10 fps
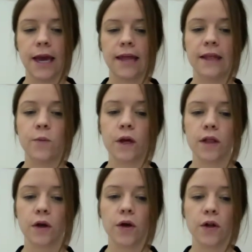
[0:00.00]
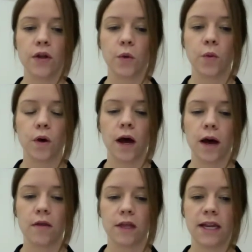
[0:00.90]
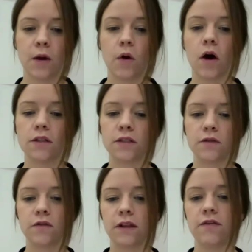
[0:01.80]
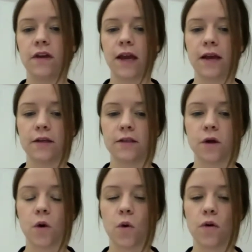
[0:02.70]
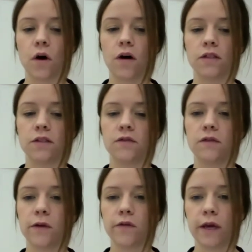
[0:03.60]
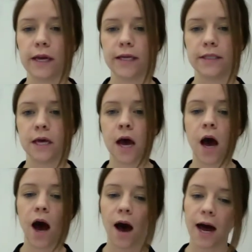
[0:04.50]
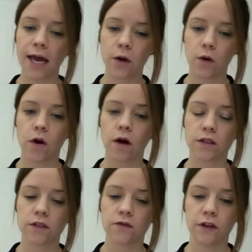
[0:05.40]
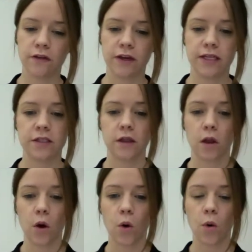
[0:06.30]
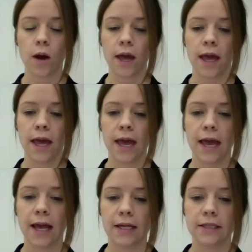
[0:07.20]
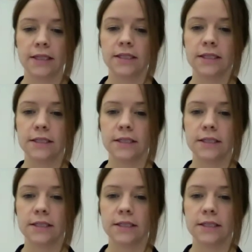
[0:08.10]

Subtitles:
And then we learned the noun cost of living. So the cost of living is high or cost of living is low. And this